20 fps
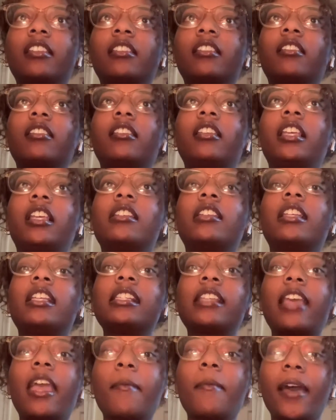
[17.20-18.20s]
this
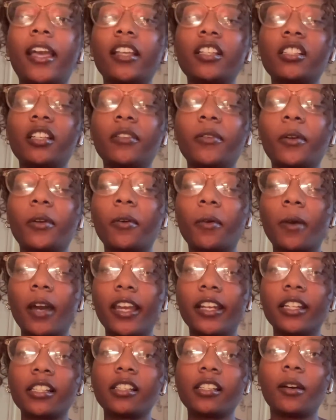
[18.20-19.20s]
game actually
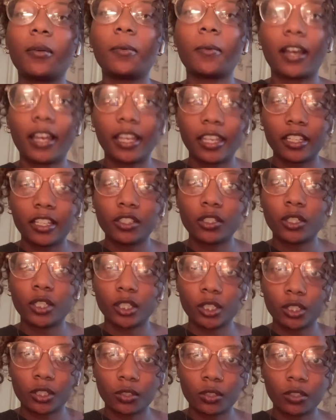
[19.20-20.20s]
requires Hawaiian
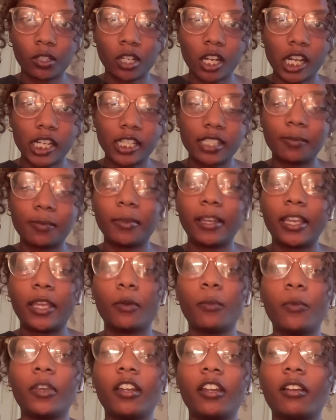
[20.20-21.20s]
traditional cards,
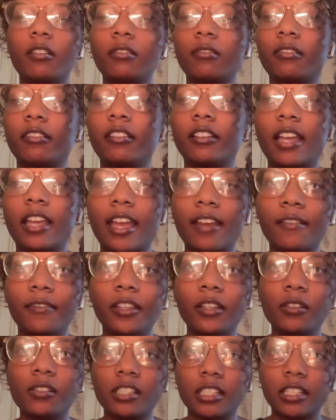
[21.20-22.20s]
but we don't have
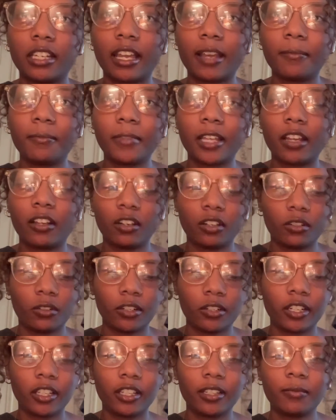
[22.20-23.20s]
those, and I'm not going to
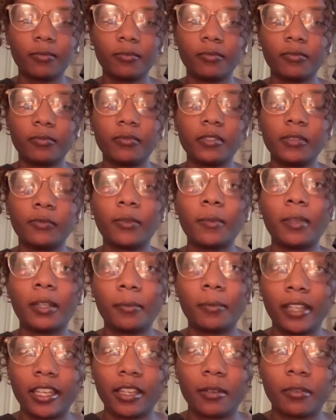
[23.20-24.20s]
order them for me to
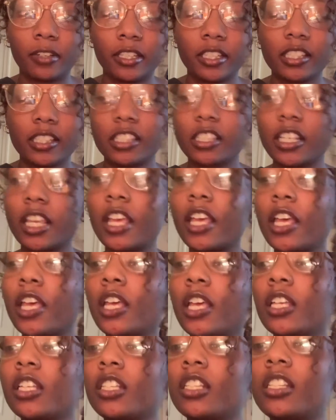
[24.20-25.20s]
play at once.
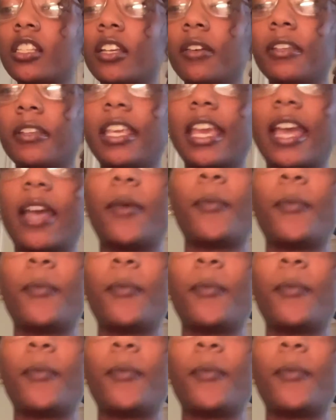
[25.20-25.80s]
So yeah,